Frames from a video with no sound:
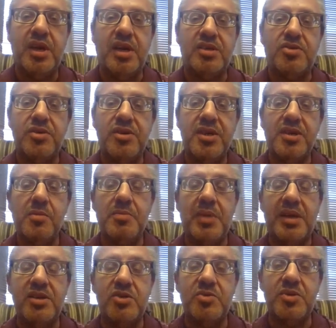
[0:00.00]
as critical
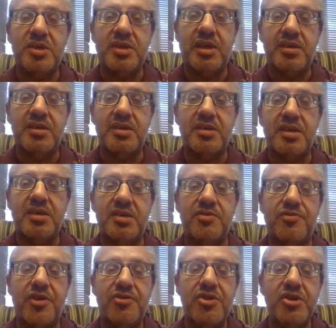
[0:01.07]
management studies is a
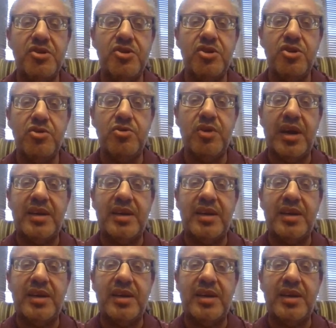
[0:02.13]
very new